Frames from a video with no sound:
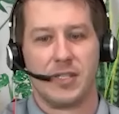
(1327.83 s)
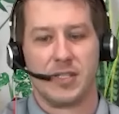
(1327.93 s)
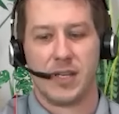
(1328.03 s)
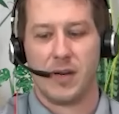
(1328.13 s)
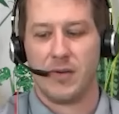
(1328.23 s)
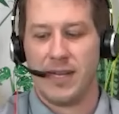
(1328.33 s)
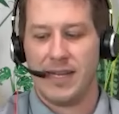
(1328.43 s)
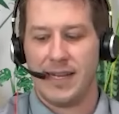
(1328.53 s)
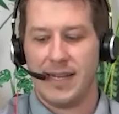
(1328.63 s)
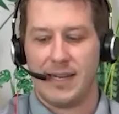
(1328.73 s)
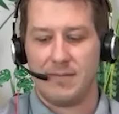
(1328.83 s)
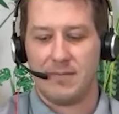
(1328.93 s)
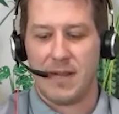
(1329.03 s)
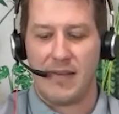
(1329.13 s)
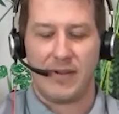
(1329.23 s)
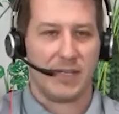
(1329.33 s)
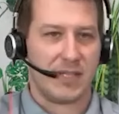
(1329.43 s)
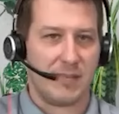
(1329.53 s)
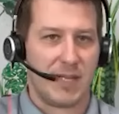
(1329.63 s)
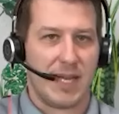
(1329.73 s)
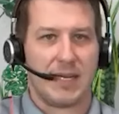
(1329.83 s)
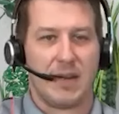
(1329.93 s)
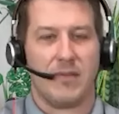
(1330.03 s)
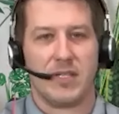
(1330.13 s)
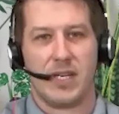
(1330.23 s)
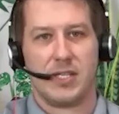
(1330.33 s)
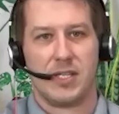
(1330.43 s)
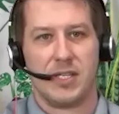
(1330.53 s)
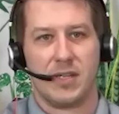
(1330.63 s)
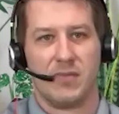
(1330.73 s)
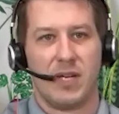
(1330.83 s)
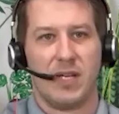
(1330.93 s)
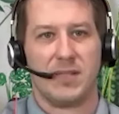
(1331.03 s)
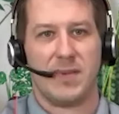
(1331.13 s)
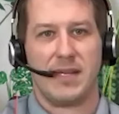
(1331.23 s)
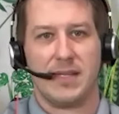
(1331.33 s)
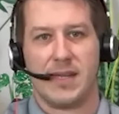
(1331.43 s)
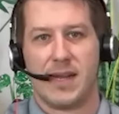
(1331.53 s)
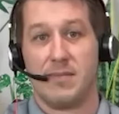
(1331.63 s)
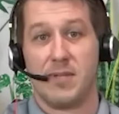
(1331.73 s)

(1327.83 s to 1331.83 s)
And so having those empathetic conversations and really spending the time,